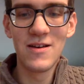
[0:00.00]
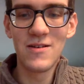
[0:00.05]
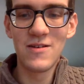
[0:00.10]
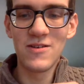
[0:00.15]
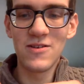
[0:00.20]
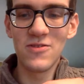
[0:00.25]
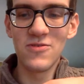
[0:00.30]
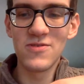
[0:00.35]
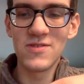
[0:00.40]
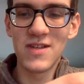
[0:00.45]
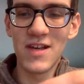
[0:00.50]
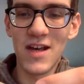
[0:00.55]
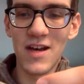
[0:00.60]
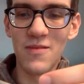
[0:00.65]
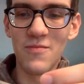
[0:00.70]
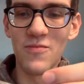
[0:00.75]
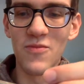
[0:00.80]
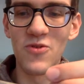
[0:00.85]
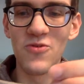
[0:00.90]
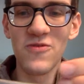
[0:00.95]
used on a
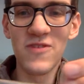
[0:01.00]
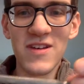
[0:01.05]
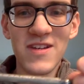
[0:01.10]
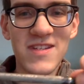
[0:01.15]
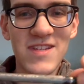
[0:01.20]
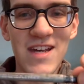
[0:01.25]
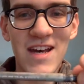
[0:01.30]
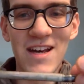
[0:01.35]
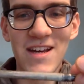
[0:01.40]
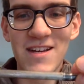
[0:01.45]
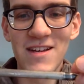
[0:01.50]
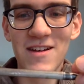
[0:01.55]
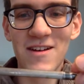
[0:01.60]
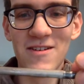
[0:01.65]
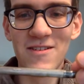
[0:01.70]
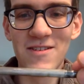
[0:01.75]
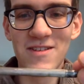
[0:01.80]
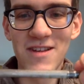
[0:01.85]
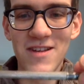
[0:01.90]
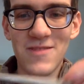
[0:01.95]
movie set.
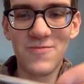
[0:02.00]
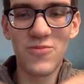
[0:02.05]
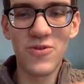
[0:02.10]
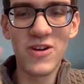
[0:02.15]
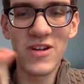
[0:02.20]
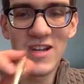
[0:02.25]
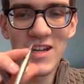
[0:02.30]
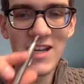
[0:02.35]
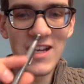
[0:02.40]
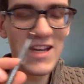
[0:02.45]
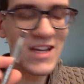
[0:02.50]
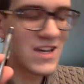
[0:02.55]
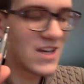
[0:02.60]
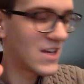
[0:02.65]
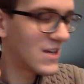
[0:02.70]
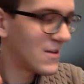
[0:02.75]
It's pretty neat.